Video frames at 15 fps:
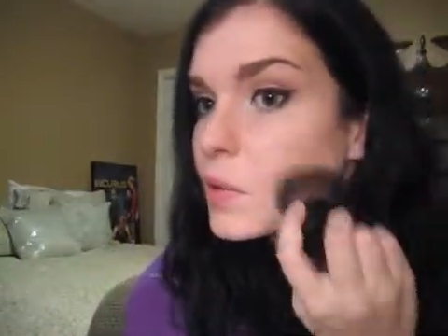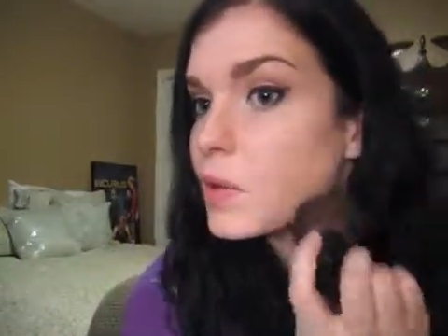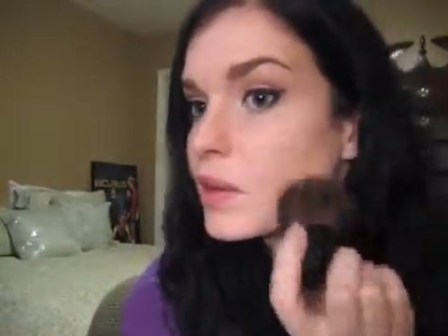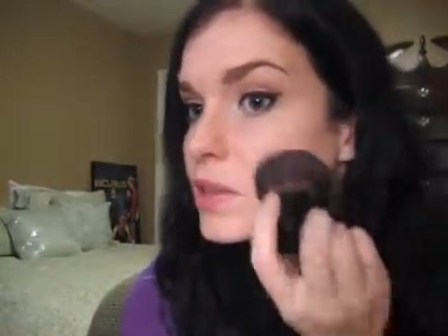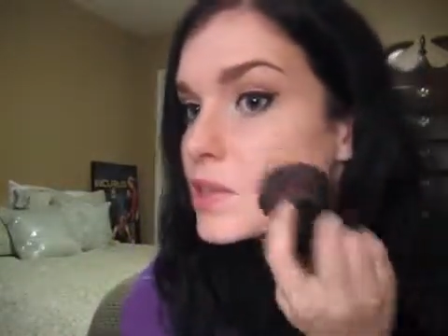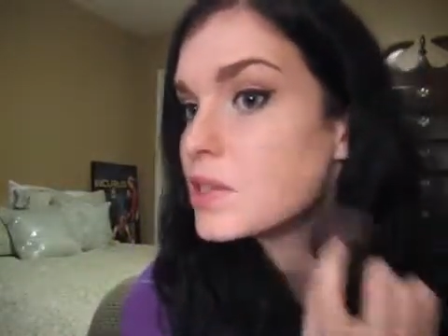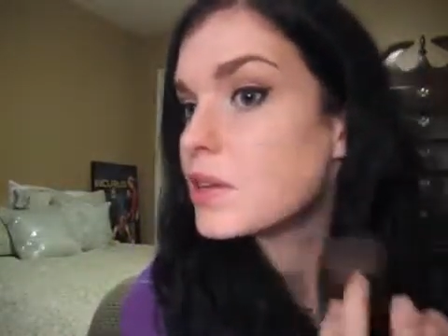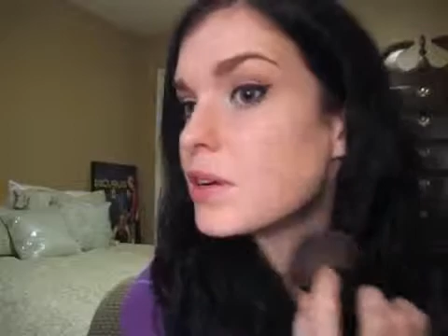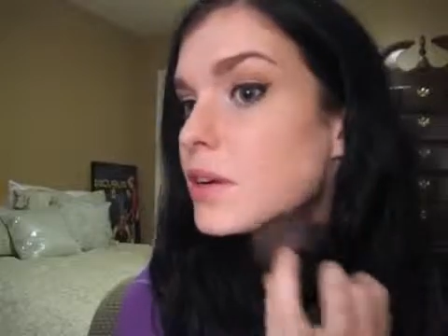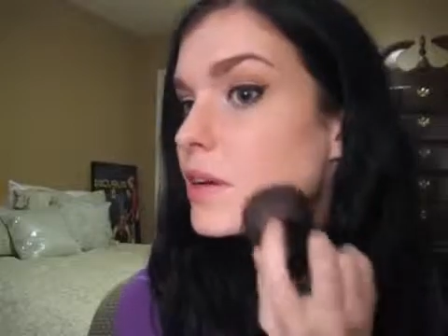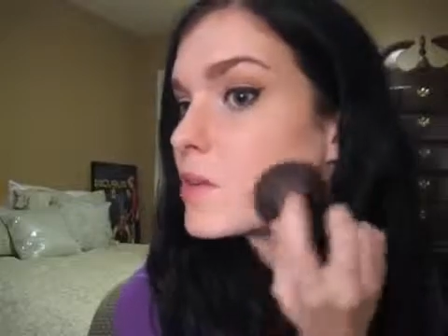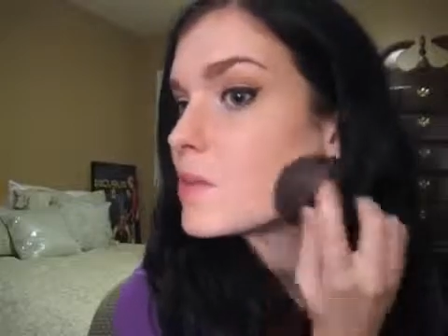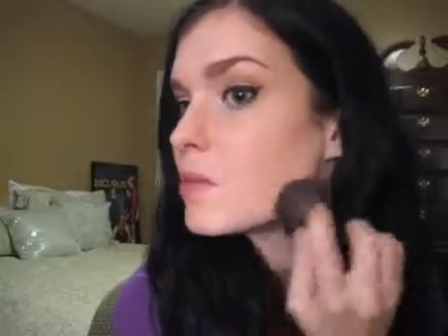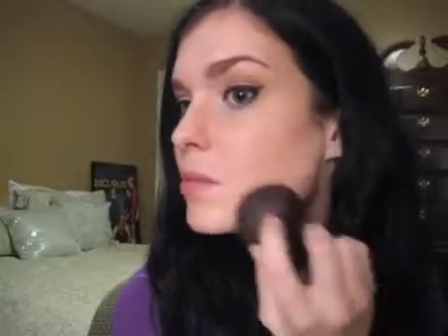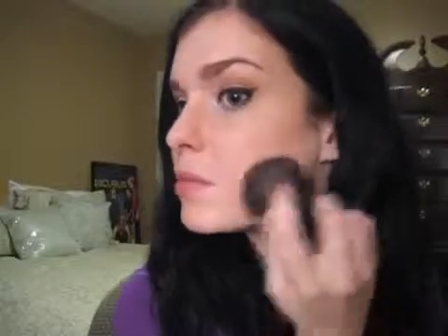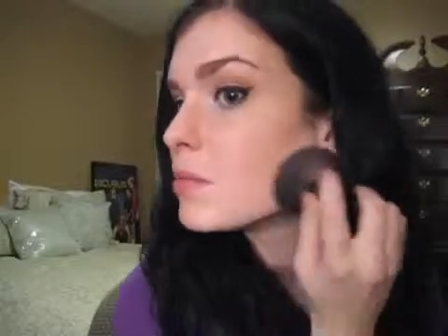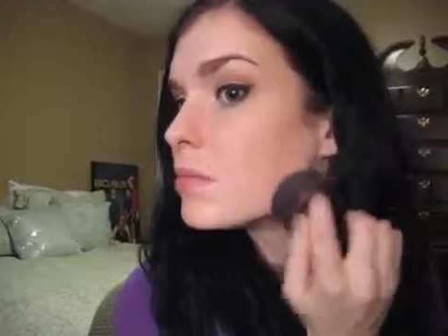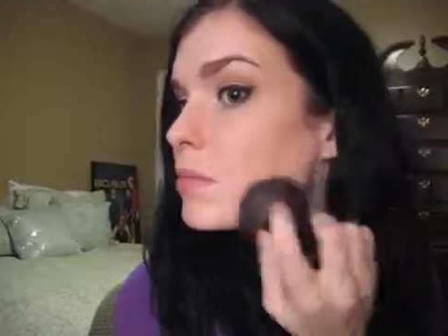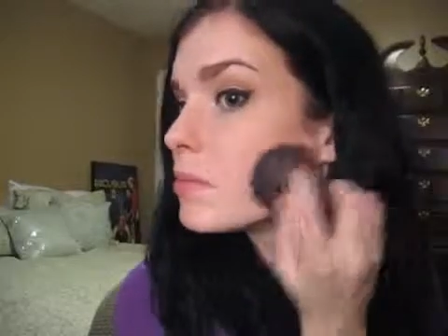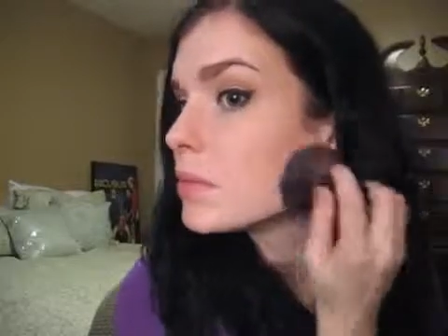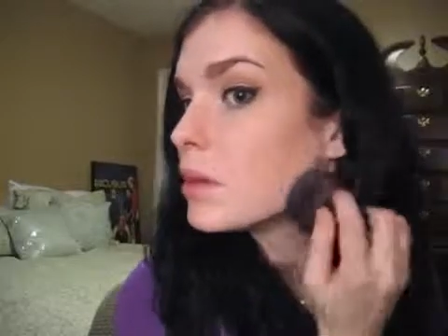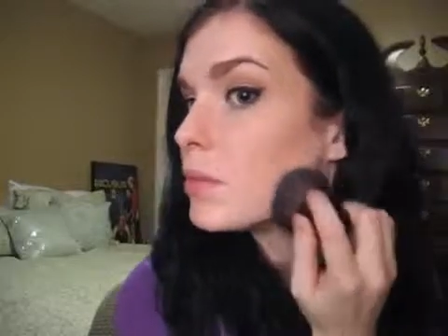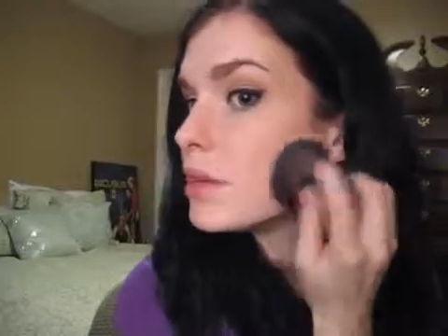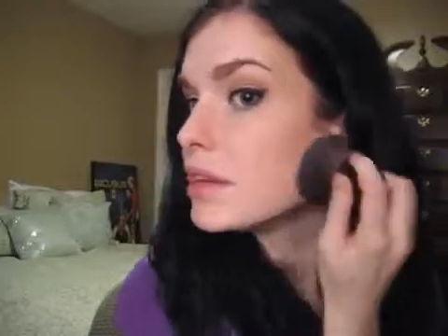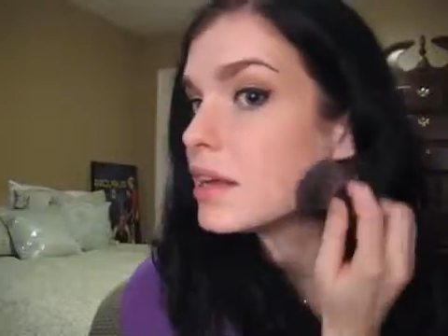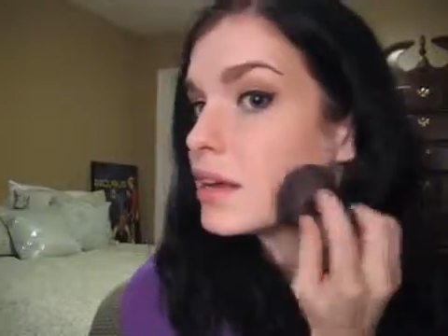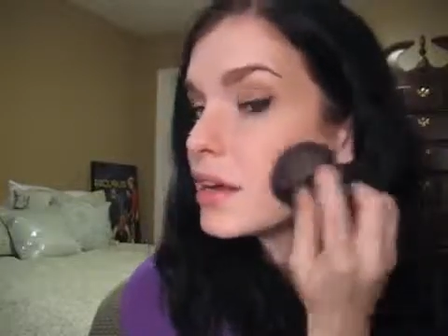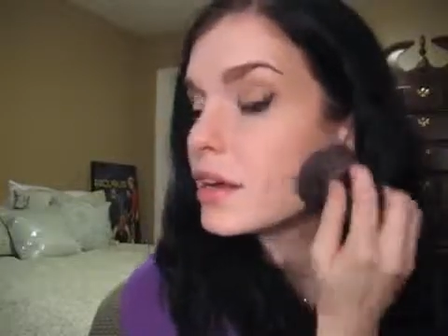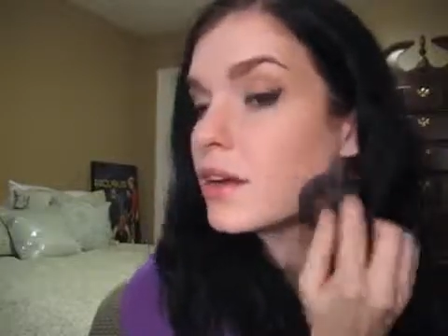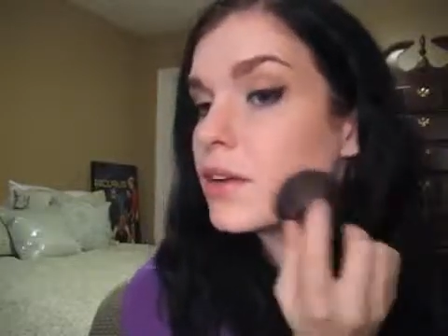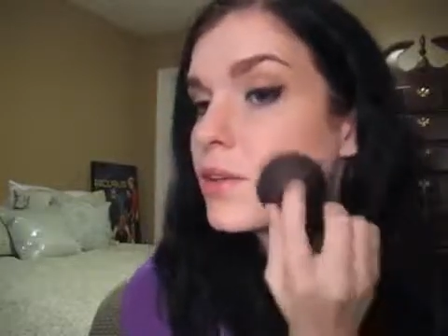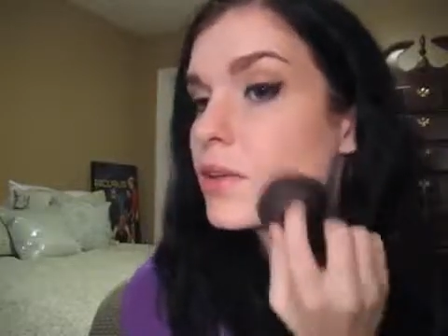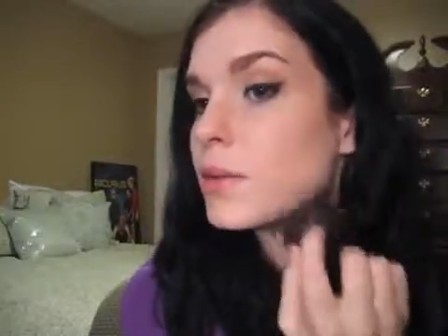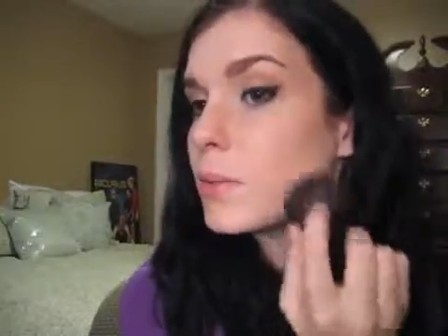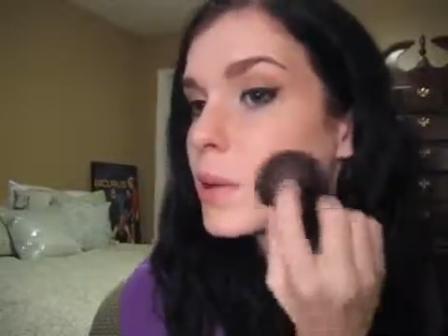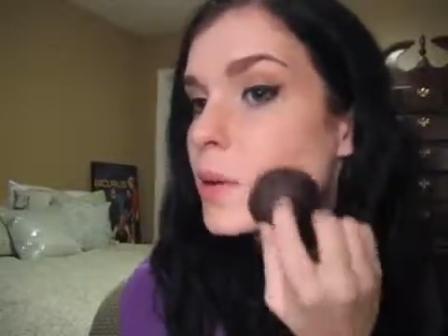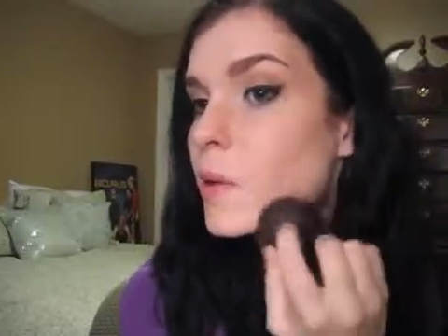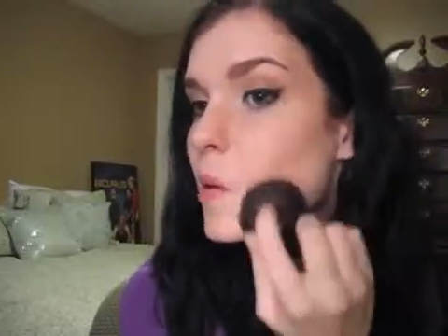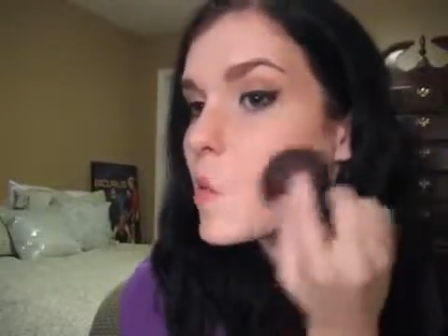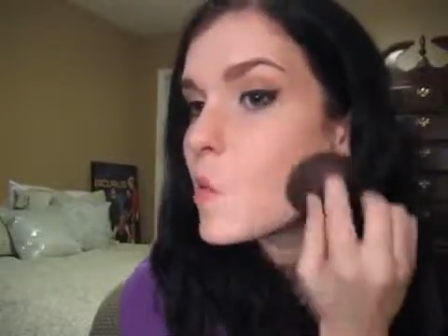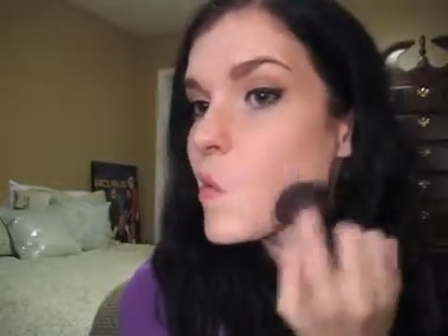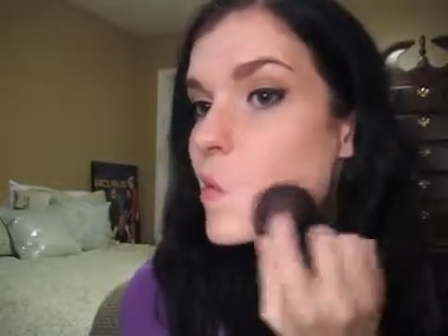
into it, maybe down here a little bit.